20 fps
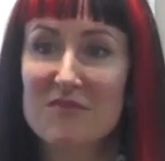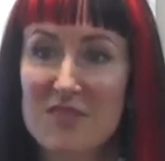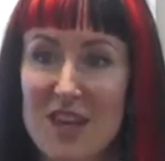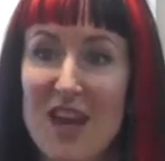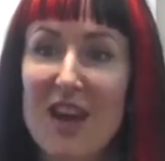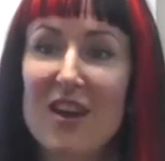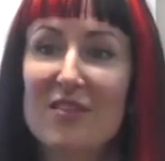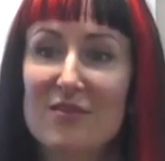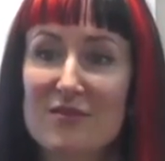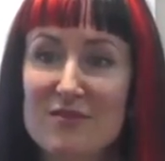
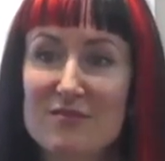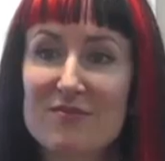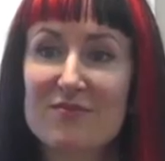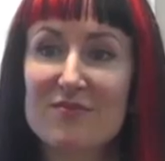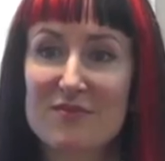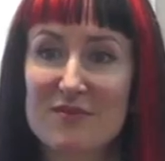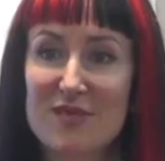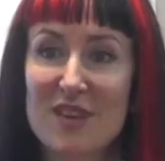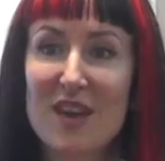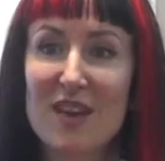Yeah,
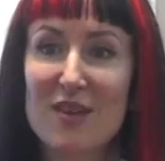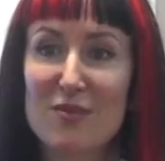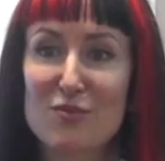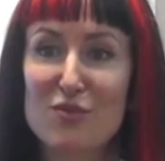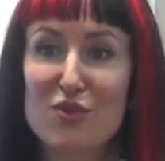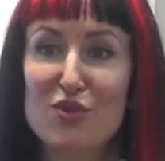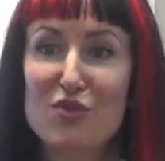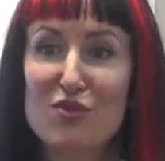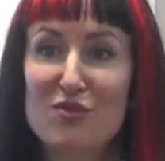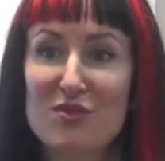yeah.
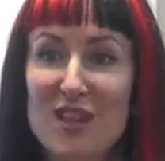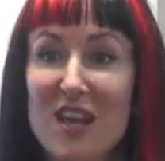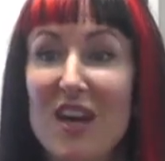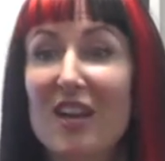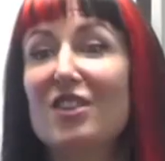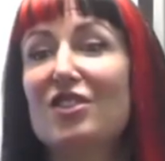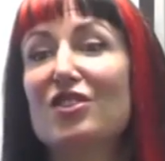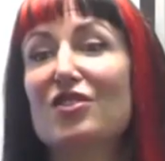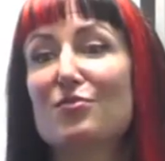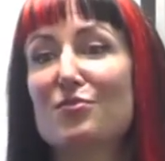More
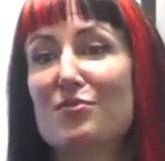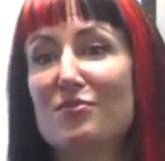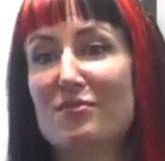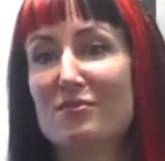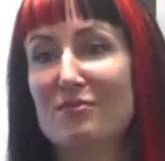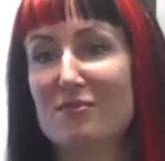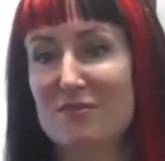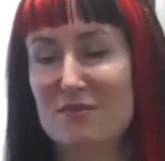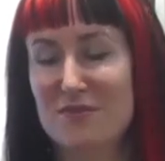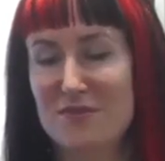likely to
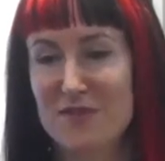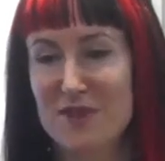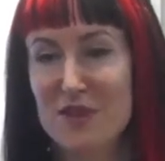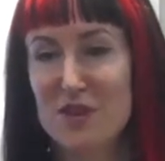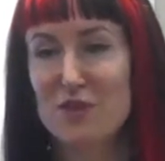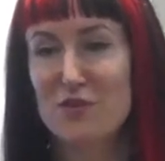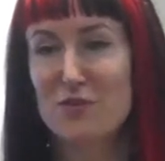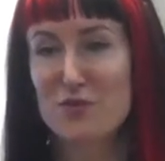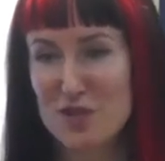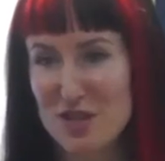
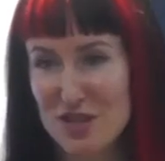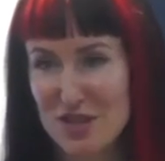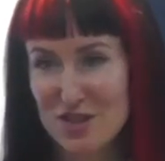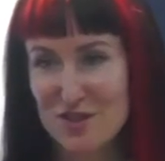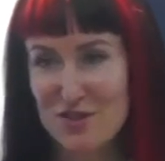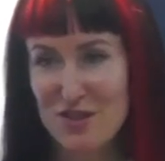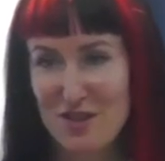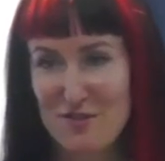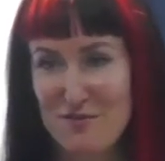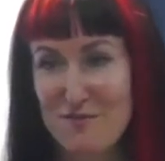feel free
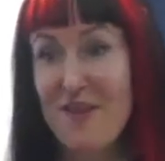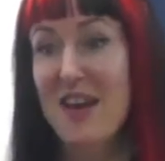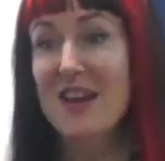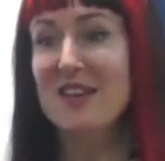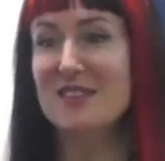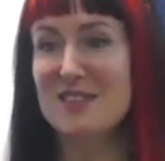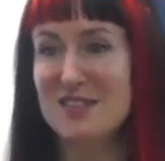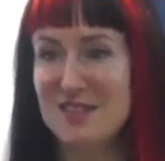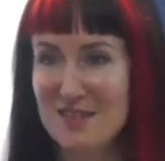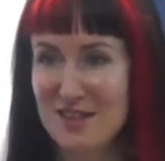to
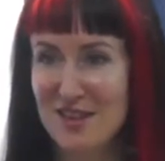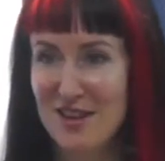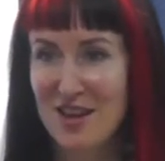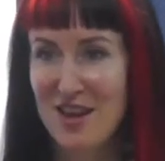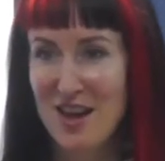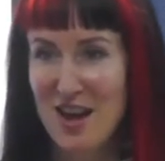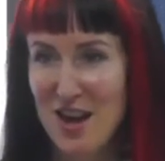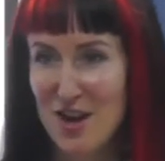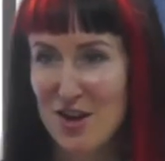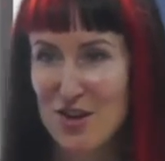invent
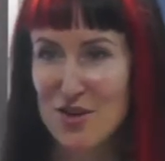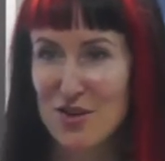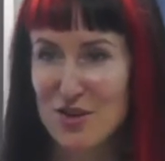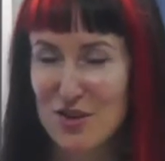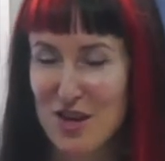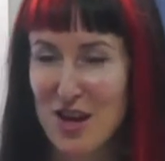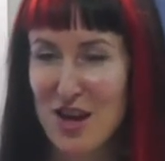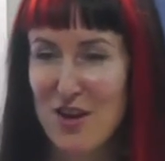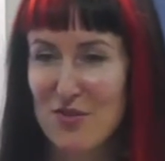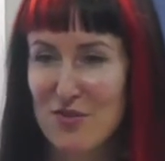how you're going
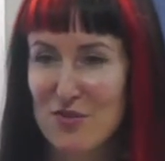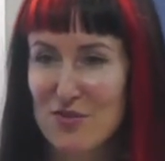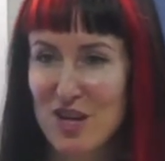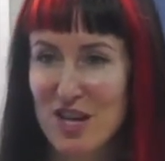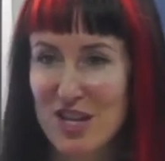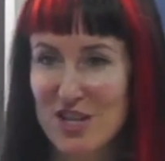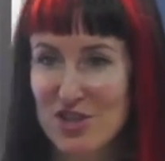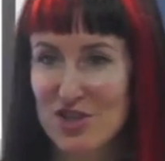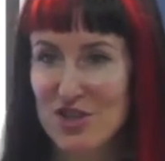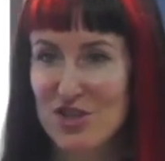to have a
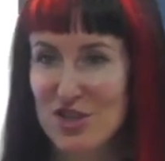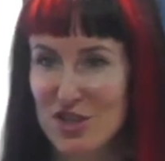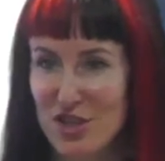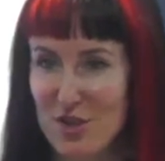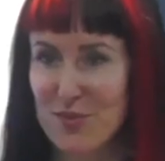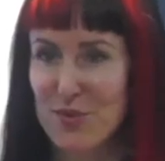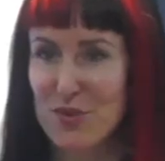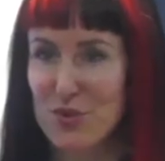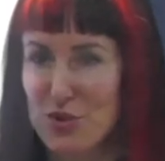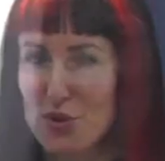
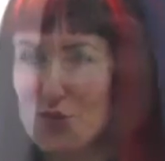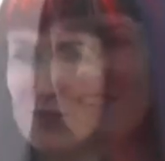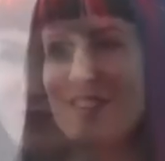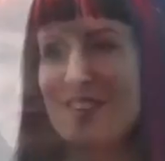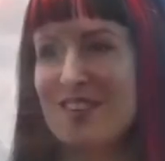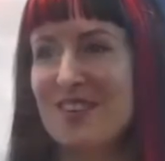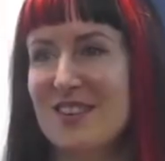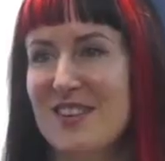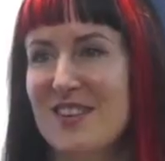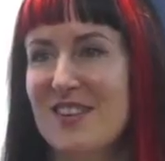relationship. Or,
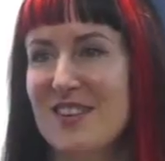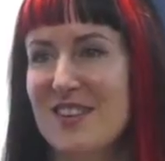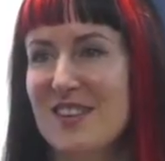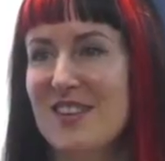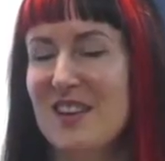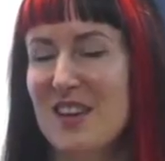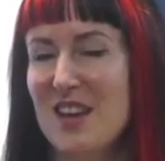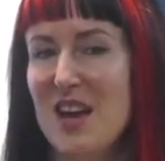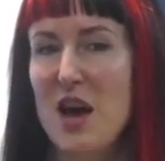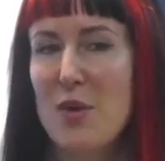
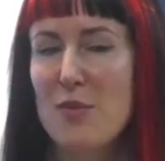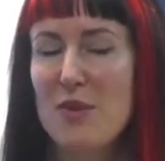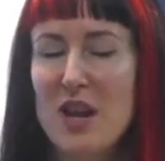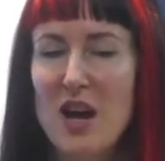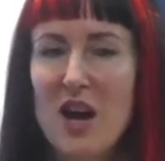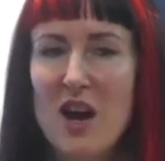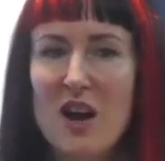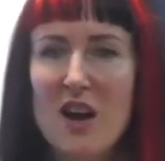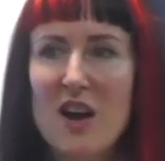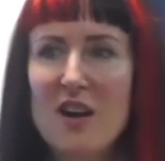I mean,
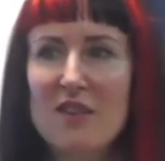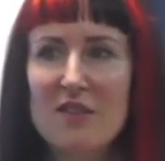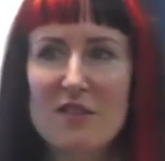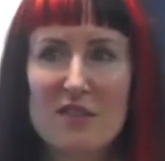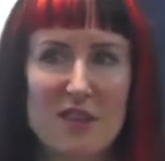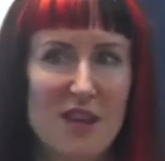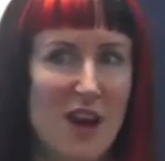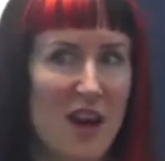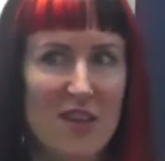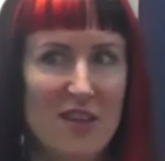I
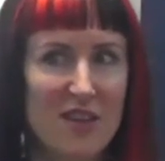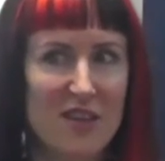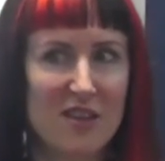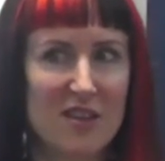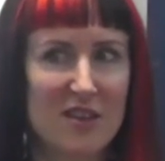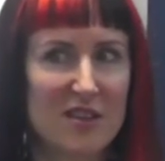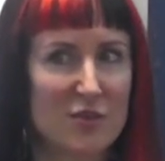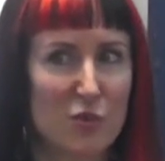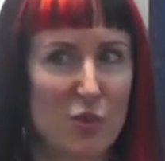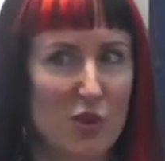
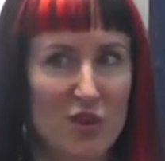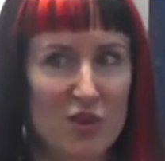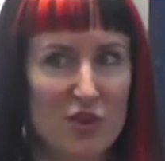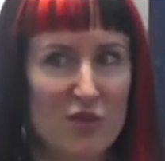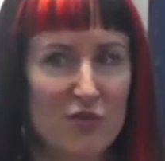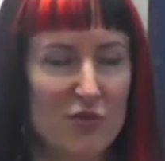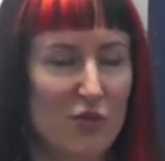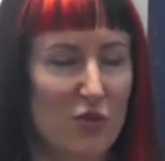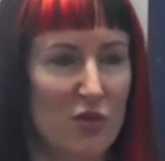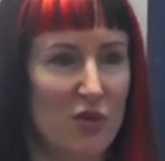think it's
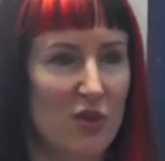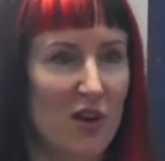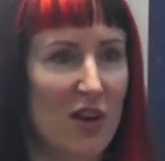wonderful.